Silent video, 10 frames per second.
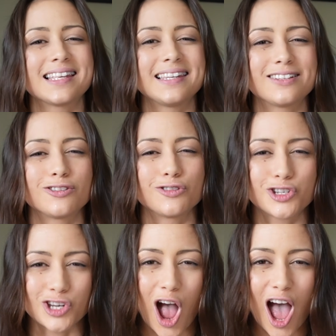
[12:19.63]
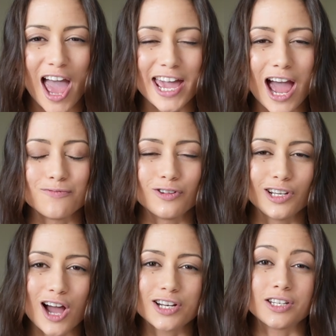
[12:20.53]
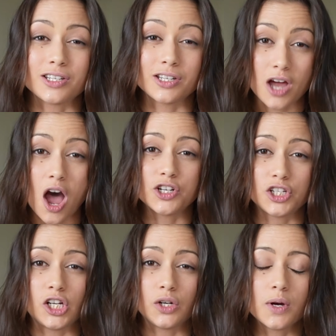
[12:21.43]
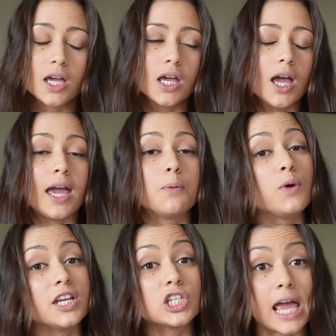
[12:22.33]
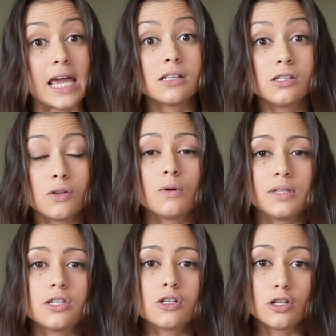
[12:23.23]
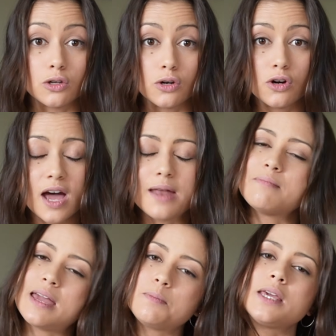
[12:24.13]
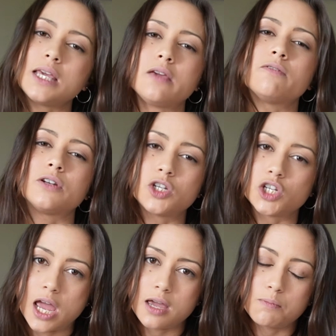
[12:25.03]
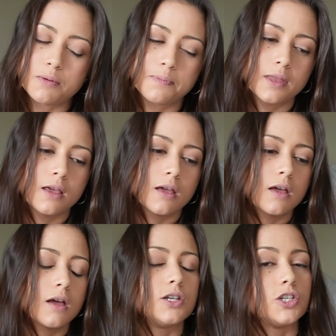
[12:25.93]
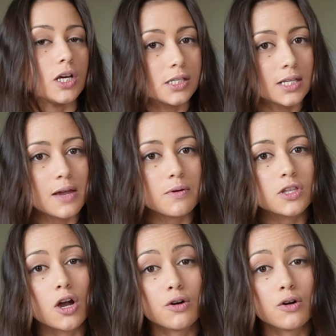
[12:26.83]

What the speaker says: a little shy and reluctant to touch you, in which case you will need to lure and maybe even shape. Just like with Go